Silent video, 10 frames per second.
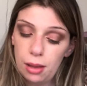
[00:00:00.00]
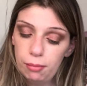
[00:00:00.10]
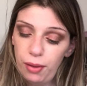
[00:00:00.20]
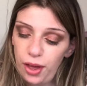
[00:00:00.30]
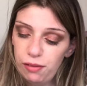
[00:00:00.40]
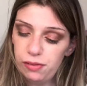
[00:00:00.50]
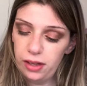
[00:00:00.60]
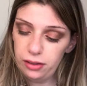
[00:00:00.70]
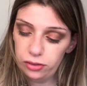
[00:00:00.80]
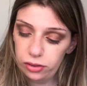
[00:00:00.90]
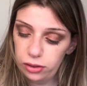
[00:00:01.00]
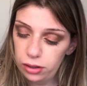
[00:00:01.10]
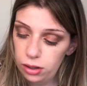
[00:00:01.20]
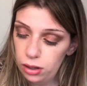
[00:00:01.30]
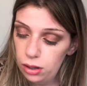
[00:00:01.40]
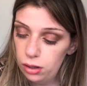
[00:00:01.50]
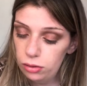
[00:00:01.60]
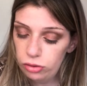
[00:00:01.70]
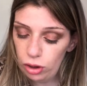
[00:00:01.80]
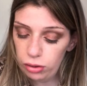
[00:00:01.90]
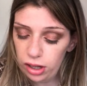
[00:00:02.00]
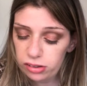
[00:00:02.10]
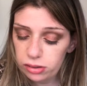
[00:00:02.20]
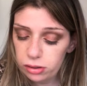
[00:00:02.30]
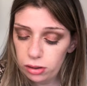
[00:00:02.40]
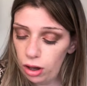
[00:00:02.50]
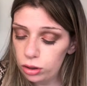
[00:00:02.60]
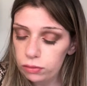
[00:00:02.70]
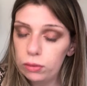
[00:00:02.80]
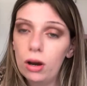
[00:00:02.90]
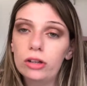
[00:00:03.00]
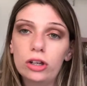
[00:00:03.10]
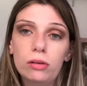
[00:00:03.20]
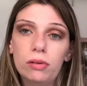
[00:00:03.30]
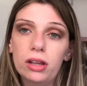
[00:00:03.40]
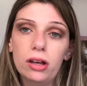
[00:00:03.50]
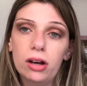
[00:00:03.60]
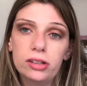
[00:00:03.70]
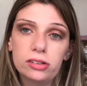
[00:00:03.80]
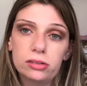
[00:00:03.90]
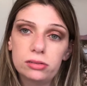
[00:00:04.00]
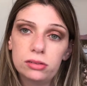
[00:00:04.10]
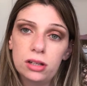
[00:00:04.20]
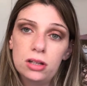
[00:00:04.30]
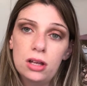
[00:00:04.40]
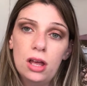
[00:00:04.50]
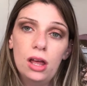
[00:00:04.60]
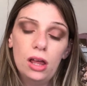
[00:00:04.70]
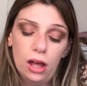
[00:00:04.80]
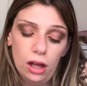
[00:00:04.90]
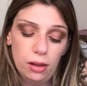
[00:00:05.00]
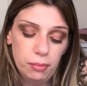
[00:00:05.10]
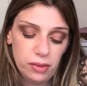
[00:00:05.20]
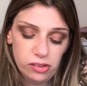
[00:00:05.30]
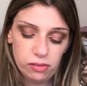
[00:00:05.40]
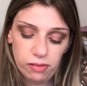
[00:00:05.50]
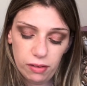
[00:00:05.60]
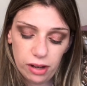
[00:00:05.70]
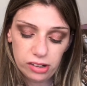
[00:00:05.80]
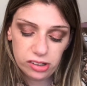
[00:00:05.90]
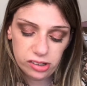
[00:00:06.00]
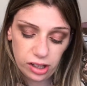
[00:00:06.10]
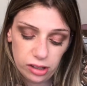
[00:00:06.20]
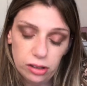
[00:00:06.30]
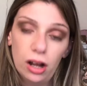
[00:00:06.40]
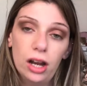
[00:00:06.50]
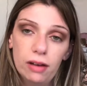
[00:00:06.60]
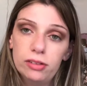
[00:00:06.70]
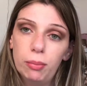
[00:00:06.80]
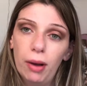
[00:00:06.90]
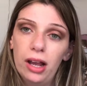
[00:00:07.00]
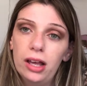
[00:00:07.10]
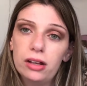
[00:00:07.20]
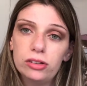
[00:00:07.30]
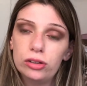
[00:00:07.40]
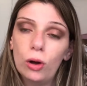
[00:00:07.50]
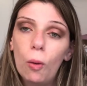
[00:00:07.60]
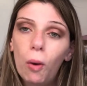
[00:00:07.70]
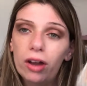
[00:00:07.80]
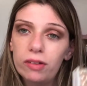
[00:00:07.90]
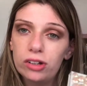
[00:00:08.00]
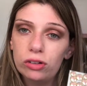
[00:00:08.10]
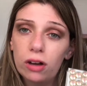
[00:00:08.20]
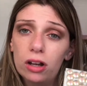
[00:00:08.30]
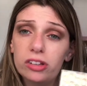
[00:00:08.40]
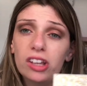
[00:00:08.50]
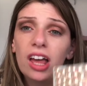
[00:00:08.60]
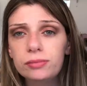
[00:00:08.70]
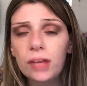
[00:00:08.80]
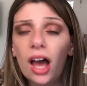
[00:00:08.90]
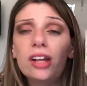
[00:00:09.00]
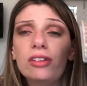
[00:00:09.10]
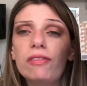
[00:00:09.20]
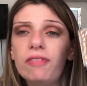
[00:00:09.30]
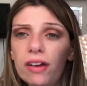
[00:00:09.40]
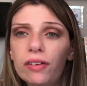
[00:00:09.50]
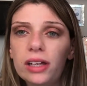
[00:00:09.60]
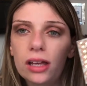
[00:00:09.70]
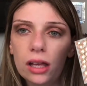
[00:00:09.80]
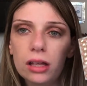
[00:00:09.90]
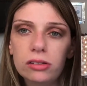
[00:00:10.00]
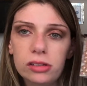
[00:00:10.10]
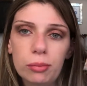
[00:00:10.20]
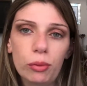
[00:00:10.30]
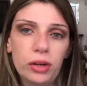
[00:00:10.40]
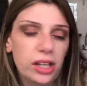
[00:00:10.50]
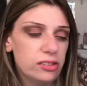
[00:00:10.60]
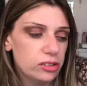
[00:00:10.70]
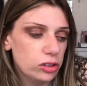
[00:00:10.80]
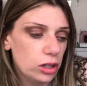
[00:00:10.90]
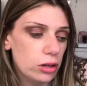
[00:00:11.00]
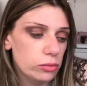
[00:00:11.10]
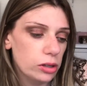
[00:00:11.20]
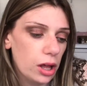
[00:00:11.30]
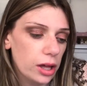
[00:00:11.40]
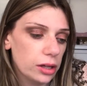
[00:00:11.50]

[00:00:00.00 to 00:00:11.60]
perfect. So that's kind of all I do with the eyes. It's a very, as I said, I love the palette because it's got a wide range of colours and it's very simple and easy to use. Like,